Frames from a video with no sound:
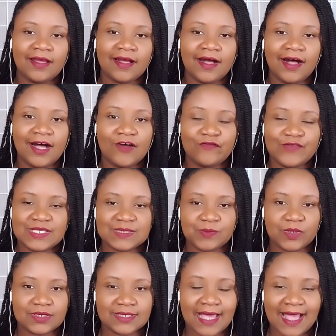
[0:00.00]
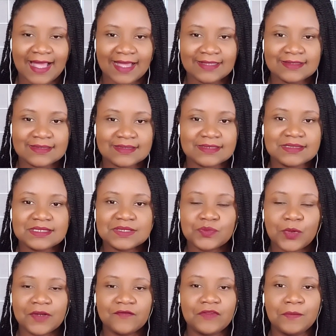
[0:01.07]
Facebook ads, this is
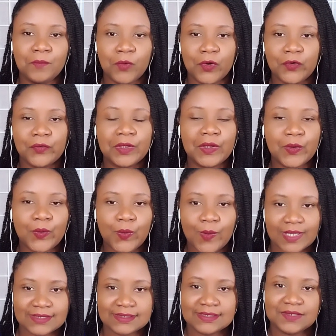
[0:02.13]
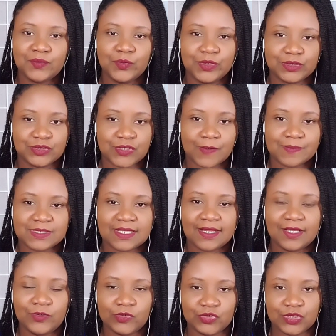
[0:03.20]
one of the more requested workshops that I
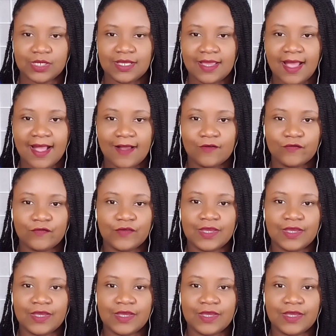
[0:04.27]
usually have.